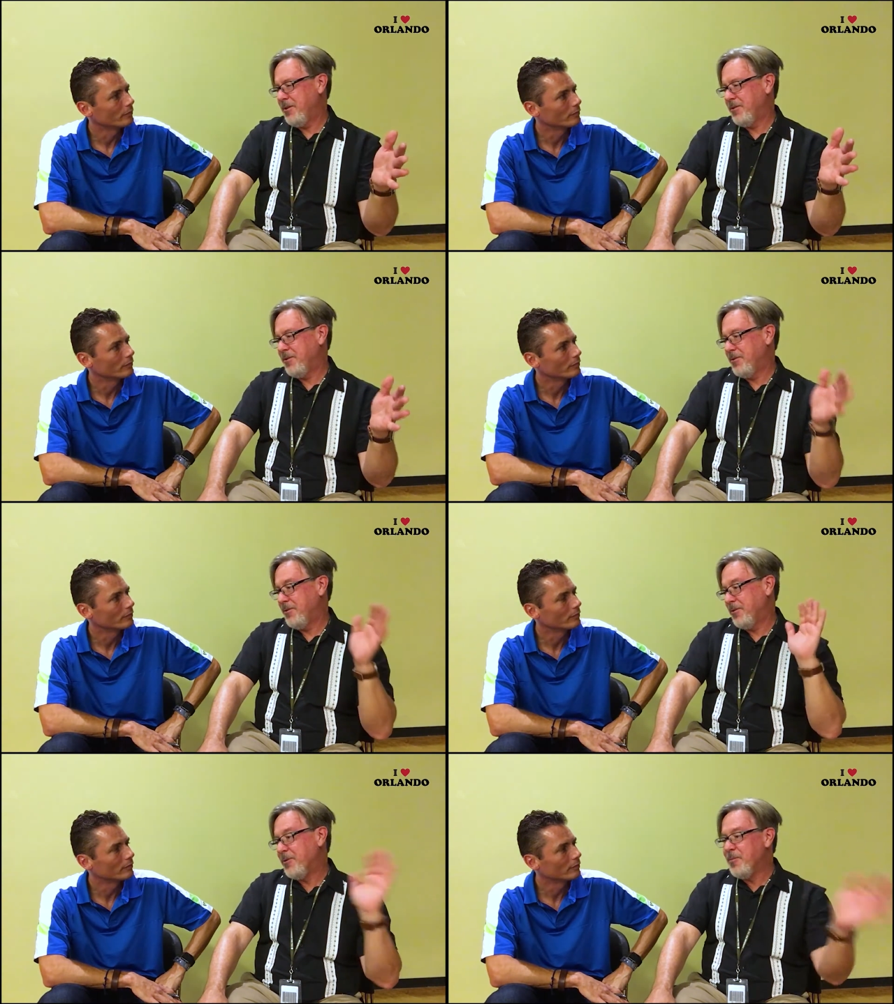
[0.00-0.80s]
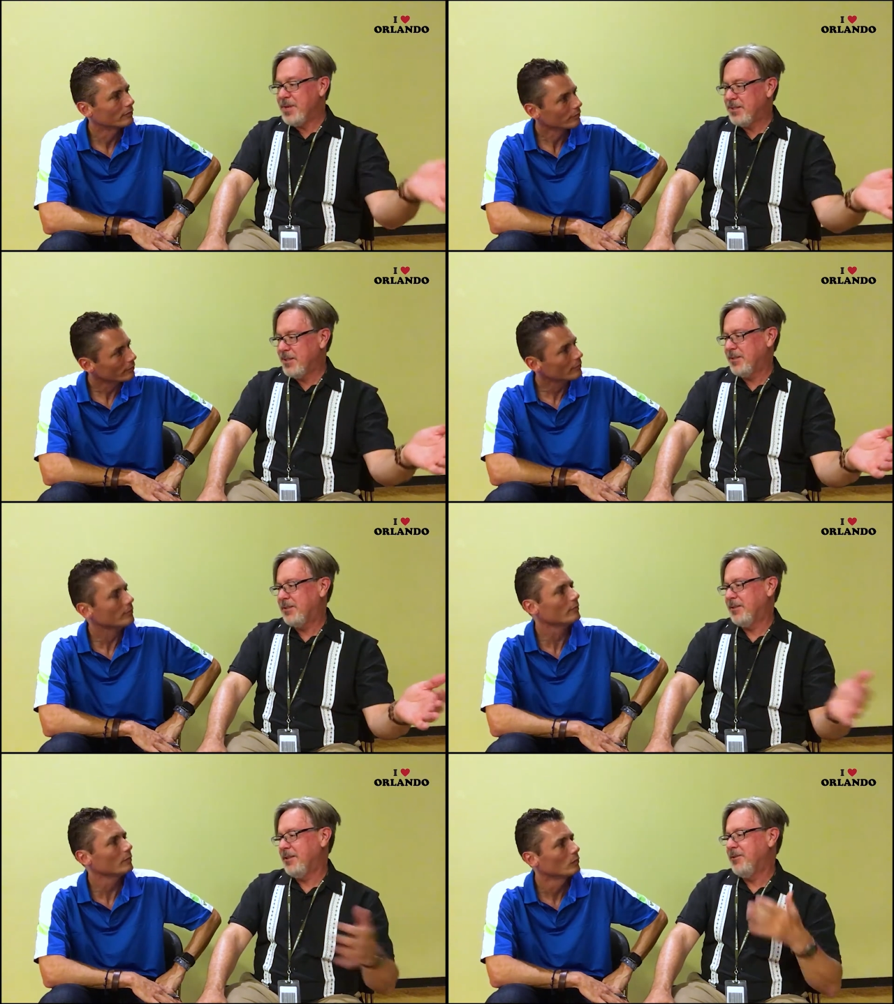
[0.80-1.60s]
Speaker 1: they're their own
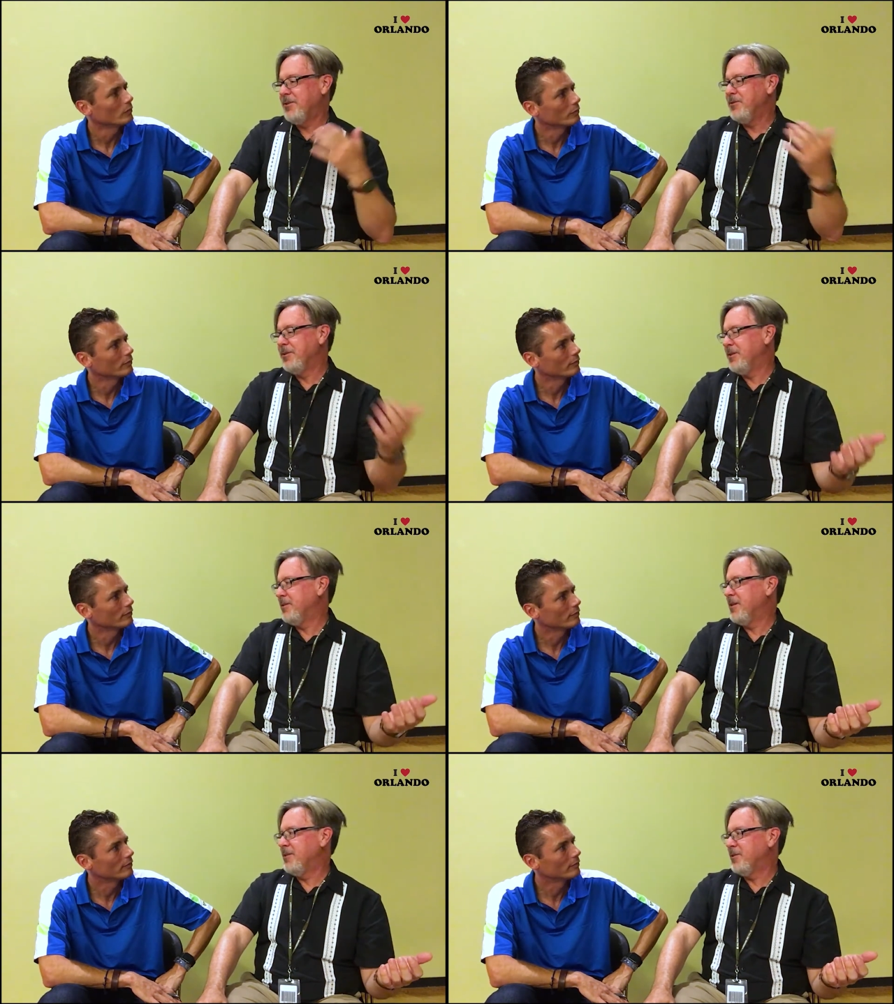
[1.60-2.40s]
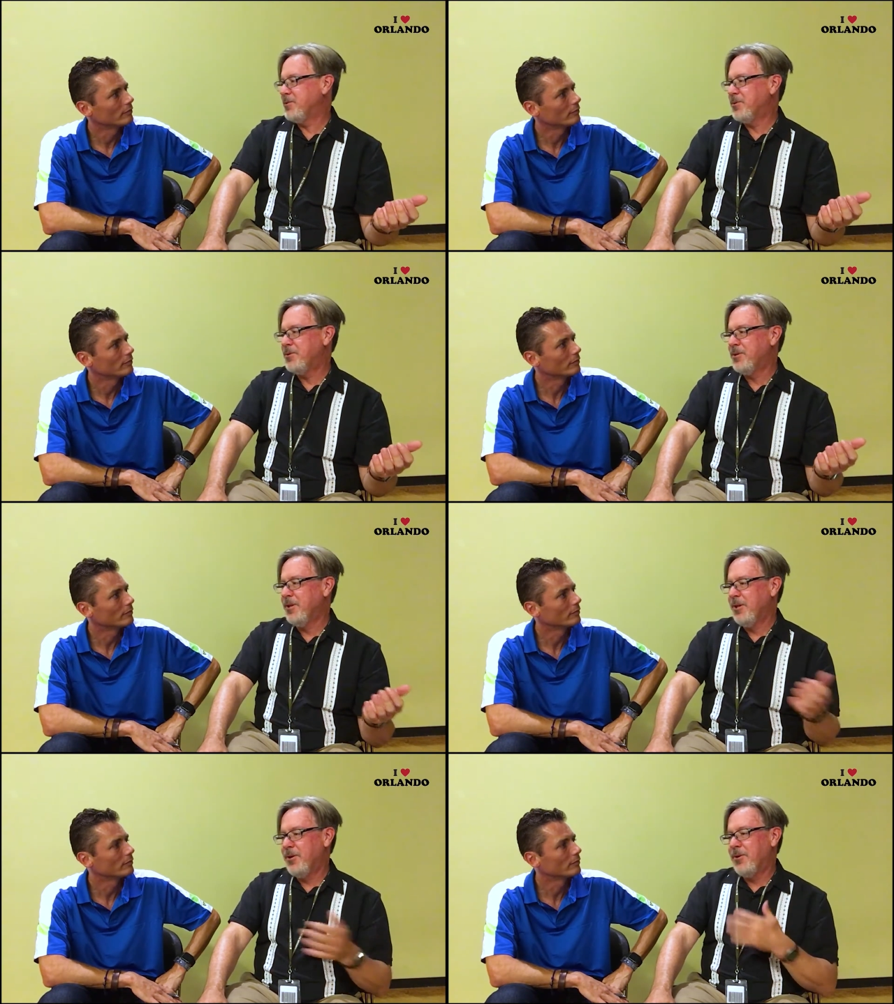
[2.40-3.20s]
business and they're using this as a
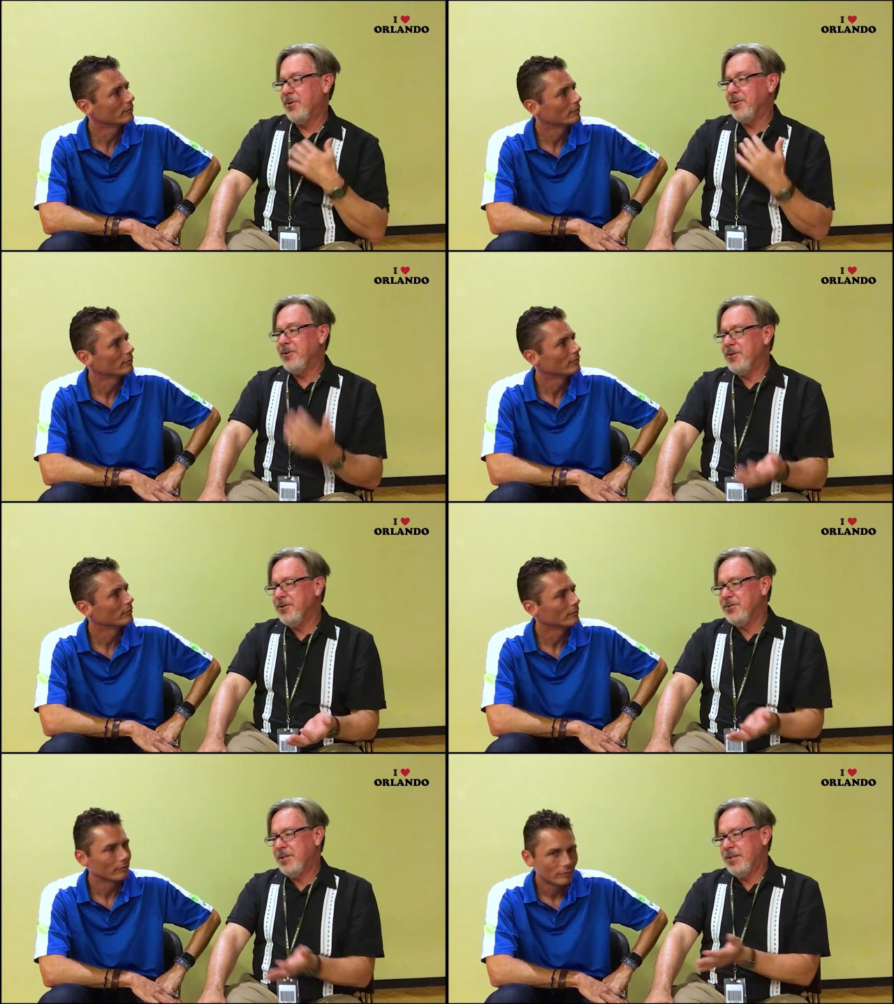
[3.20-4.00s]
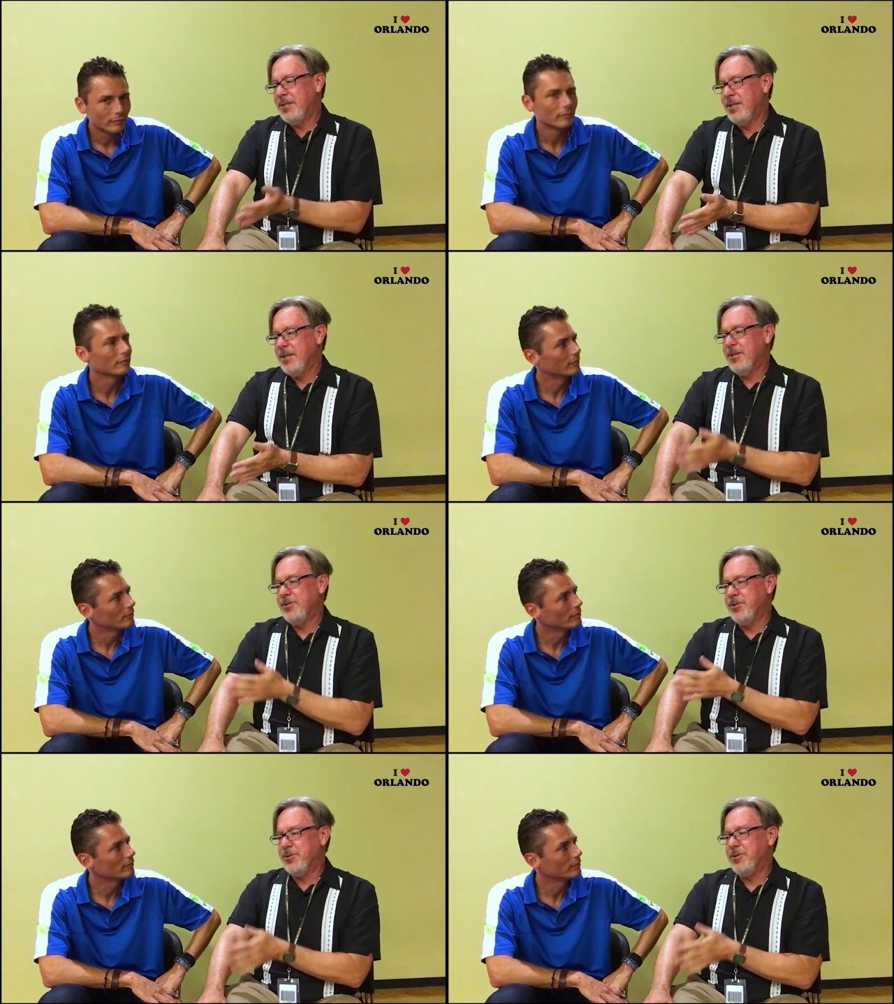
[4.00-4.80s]
tool, or they're using
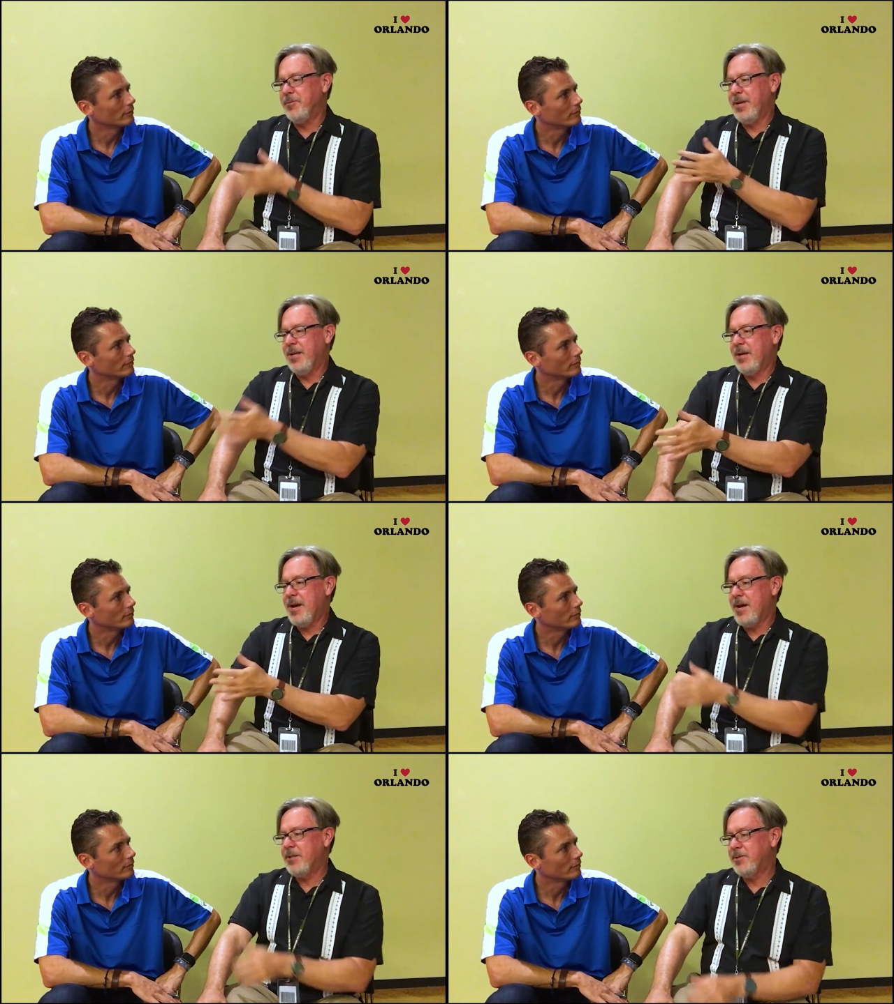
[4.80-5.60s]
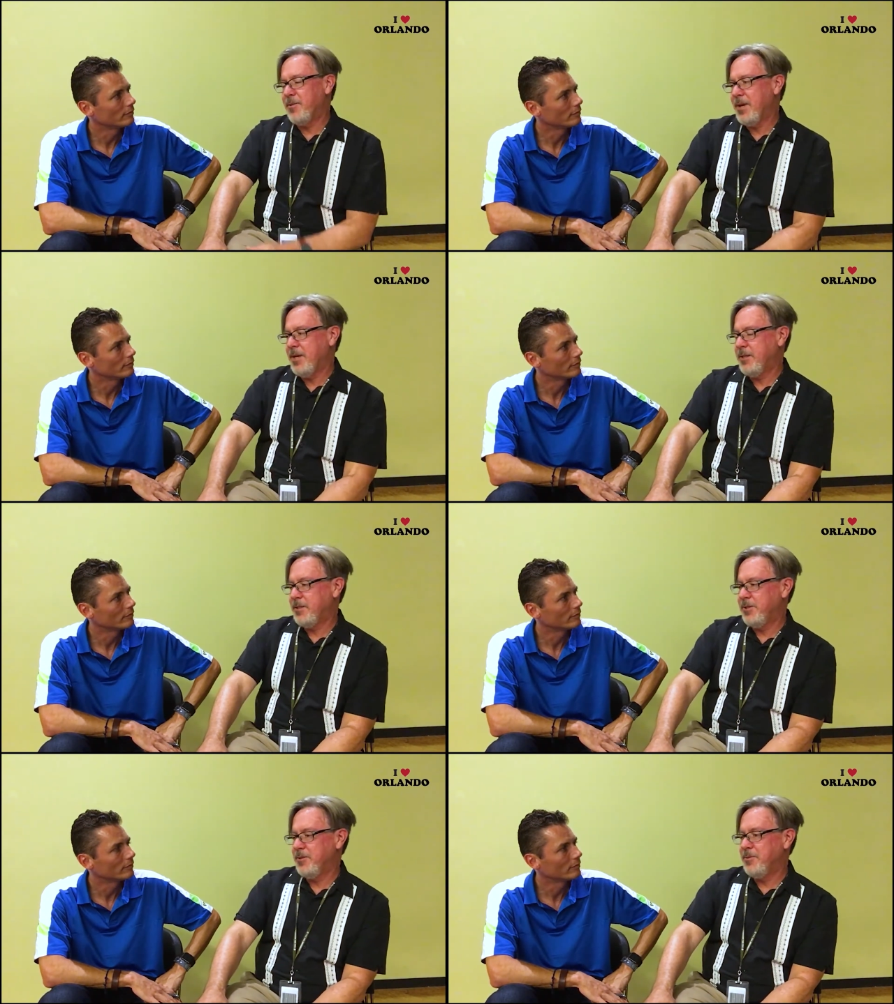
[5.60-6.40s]
social media as a way
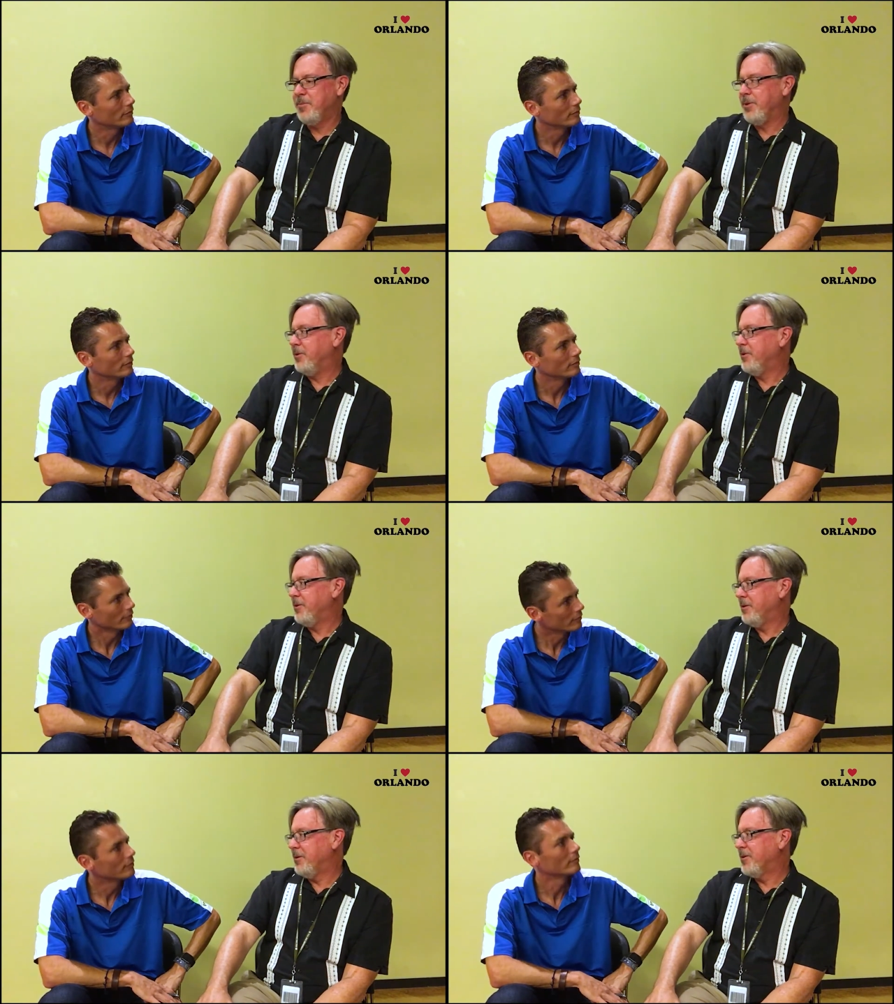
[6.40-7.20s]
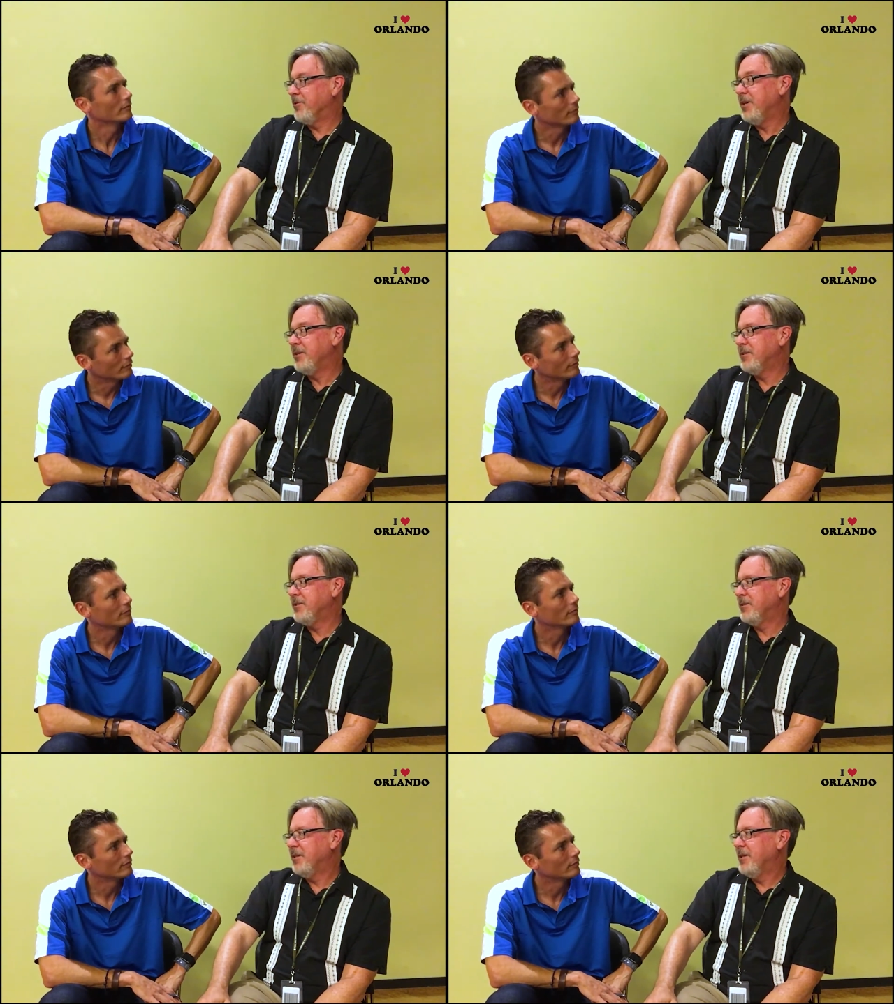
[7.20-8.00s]
to build their careers,